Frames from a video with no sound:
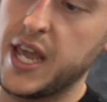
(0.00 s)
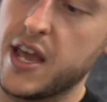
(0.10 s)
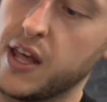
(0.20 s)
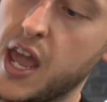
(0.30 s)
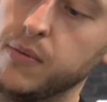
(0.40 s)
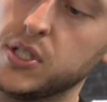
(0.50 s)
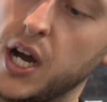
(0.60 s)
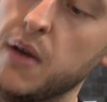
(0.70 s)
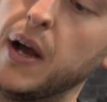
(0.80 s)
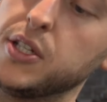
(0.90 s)
get the cable
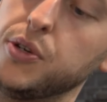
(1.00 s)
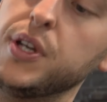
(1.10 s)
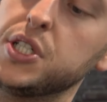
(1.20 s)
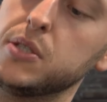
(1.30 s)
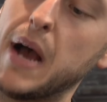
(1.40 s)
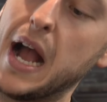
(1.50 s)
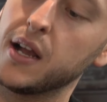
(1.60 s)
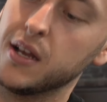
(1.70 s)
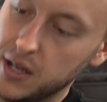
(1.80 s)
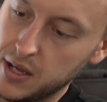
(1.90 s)
tie about 2 inches
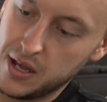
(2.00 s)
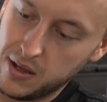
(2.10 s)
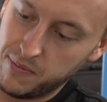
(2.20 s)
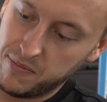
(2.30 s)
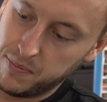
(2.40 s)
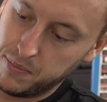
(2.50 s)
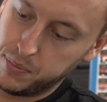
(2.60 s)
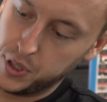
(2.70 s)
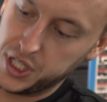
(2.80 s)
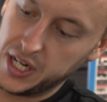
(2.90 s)
back,
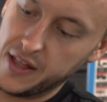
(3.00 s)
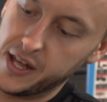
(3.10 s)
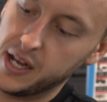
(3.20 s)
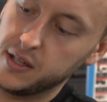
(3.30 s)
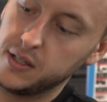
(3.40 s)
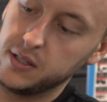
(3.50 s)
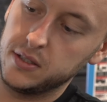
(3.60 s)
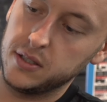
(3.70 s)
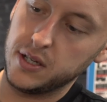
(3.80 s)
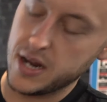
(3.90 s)
push it like that,
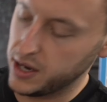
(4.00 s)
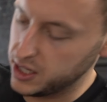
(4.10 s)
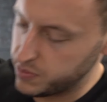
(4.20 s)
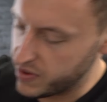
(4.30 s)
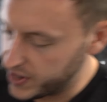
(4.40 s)
and now it gets a bit of